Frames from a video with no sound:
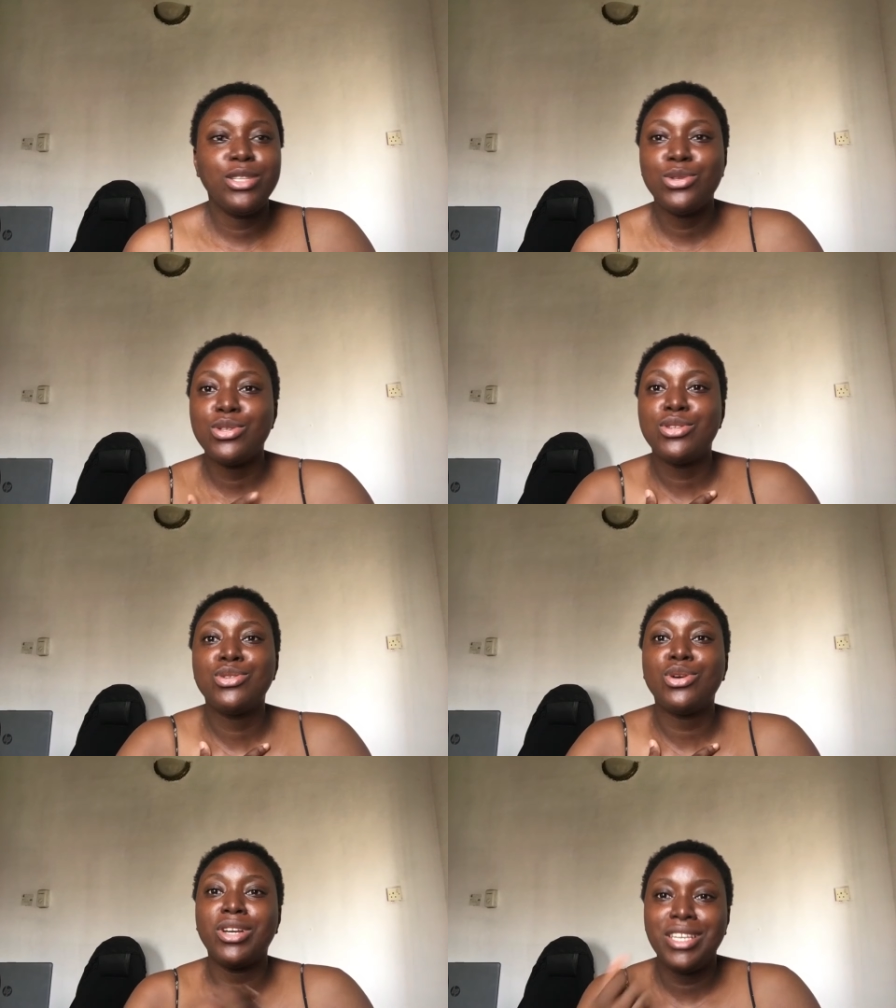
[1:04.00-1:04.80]
it was
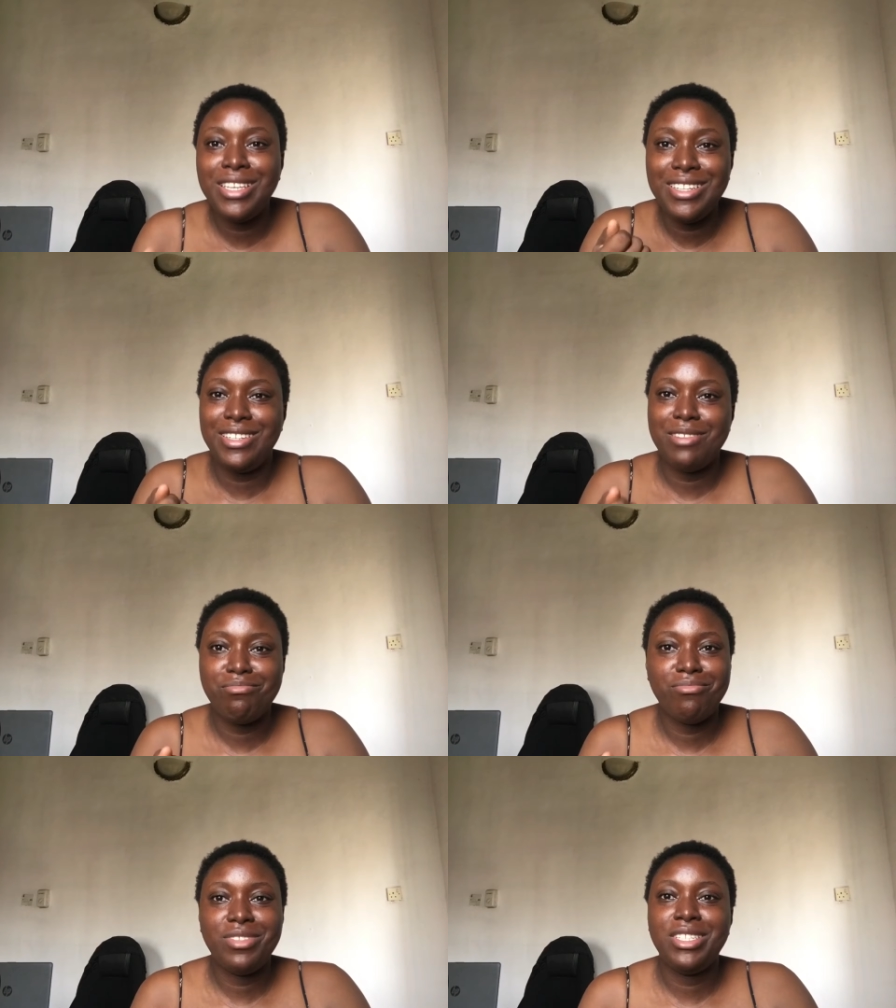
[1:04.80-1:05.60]
sucking
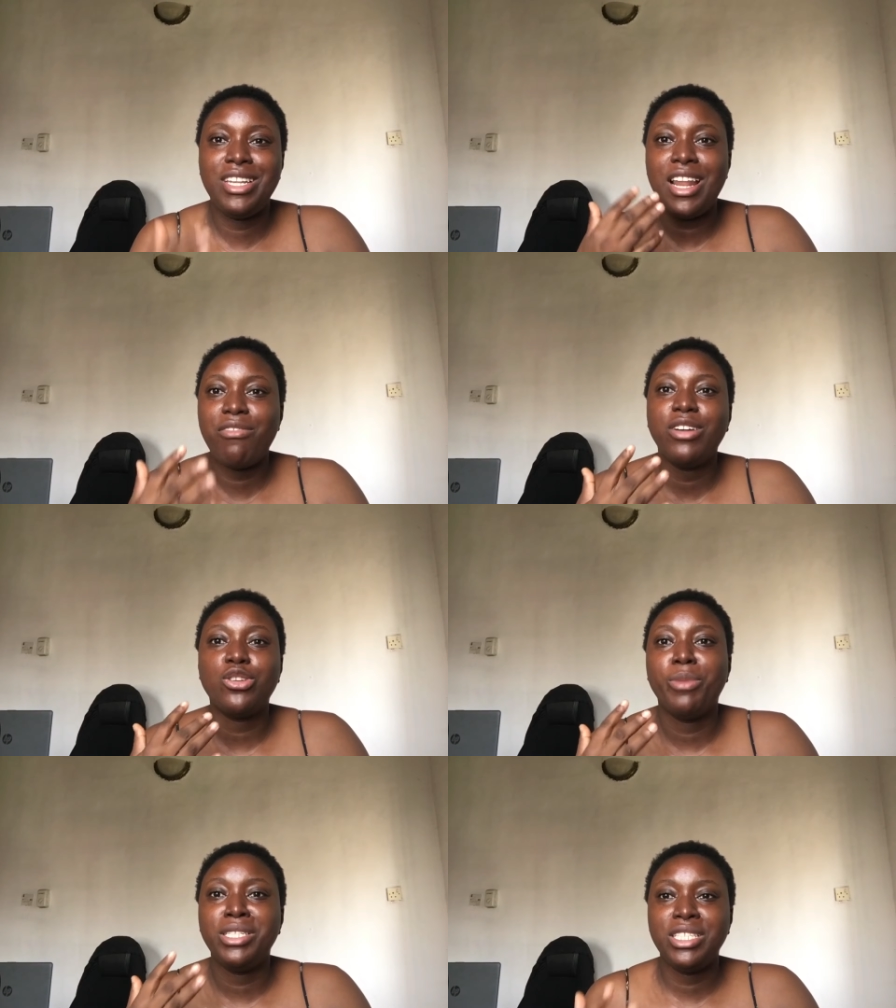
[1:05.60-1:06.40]
the life out
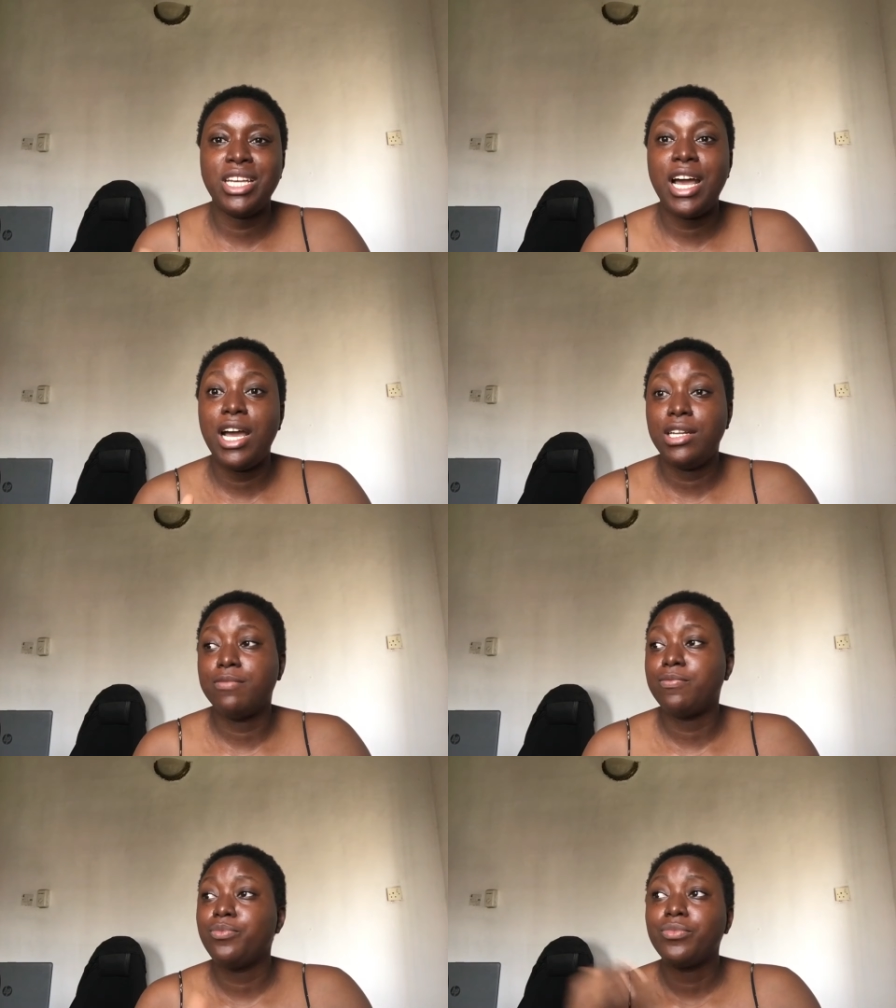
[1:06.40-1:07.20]
of my data and
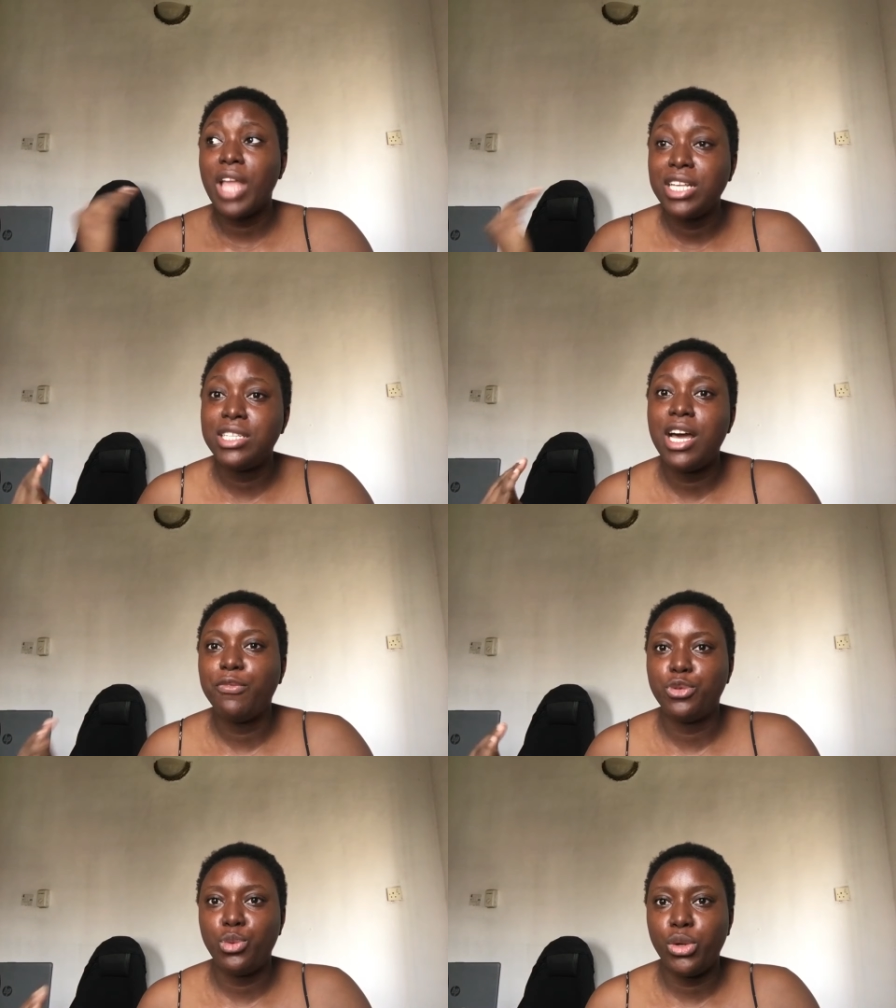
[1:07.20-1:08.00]
i still
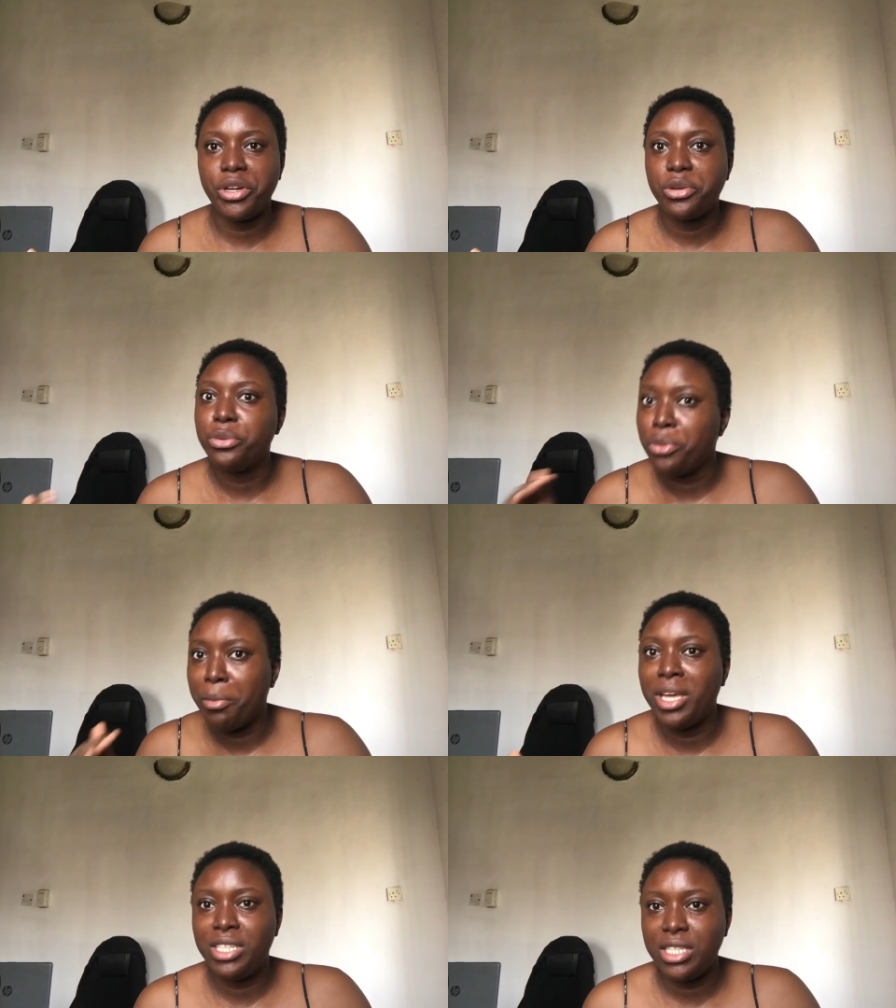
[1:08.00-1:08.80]
have to work with
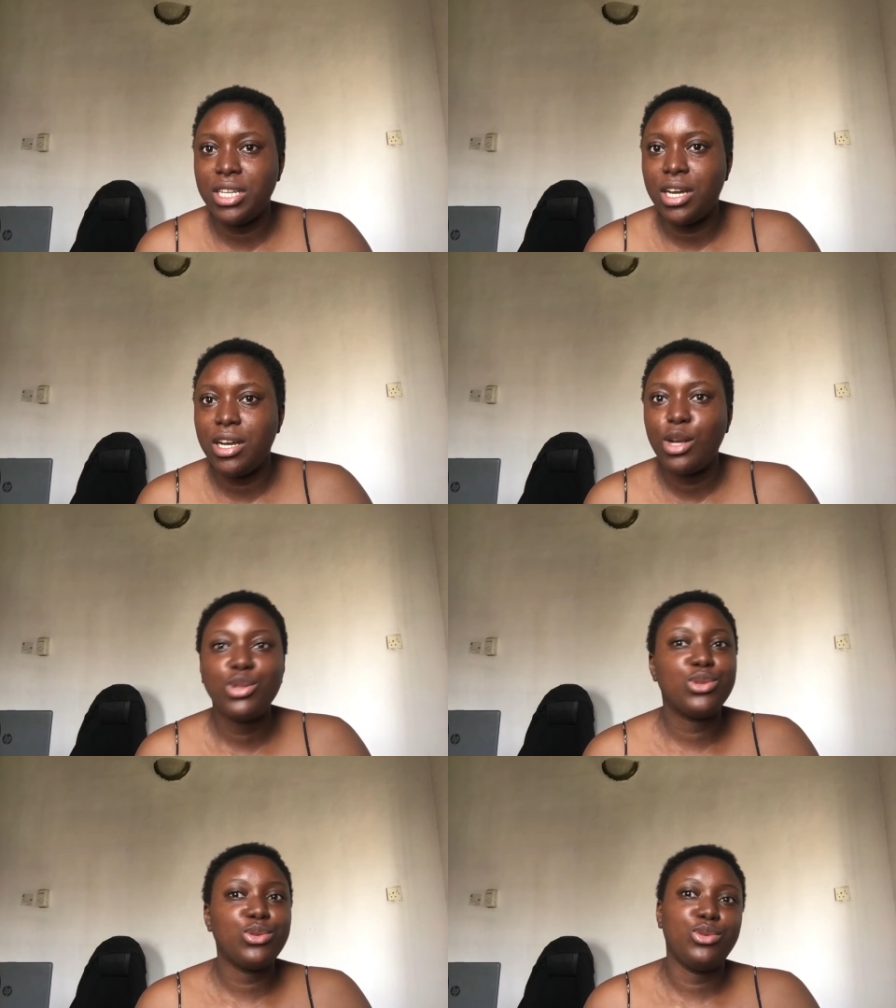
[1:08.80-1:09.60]
my data
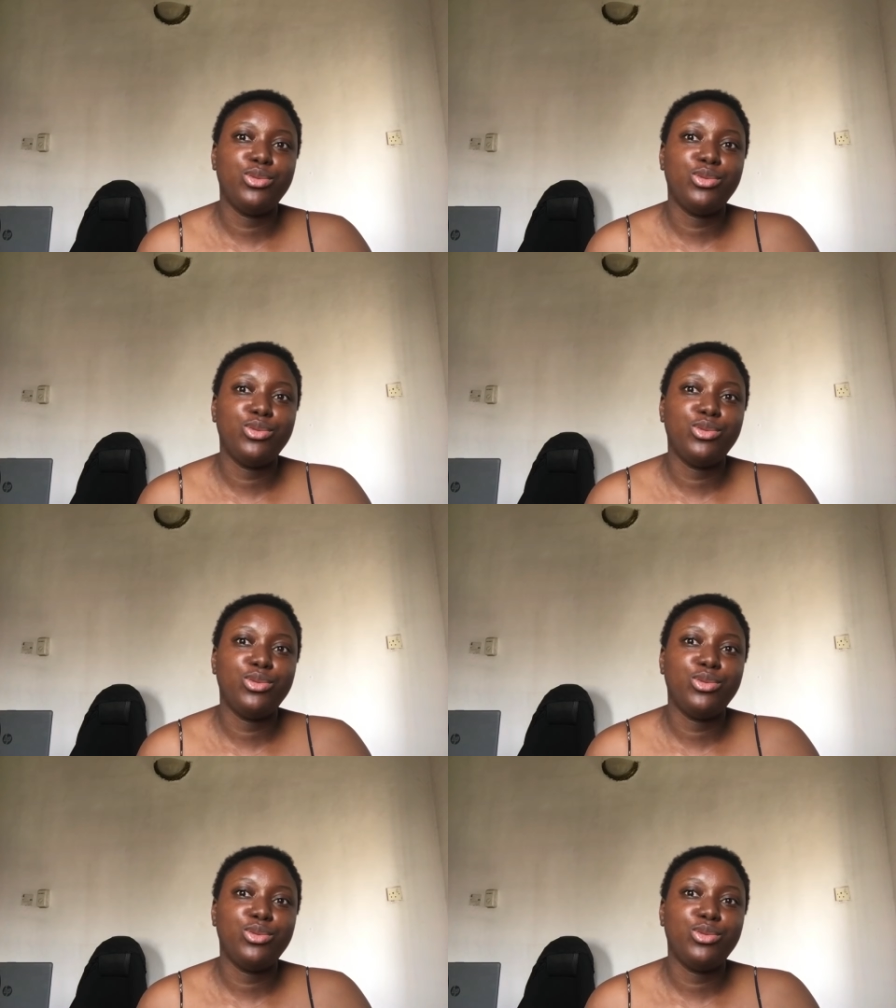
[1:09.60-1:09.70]
so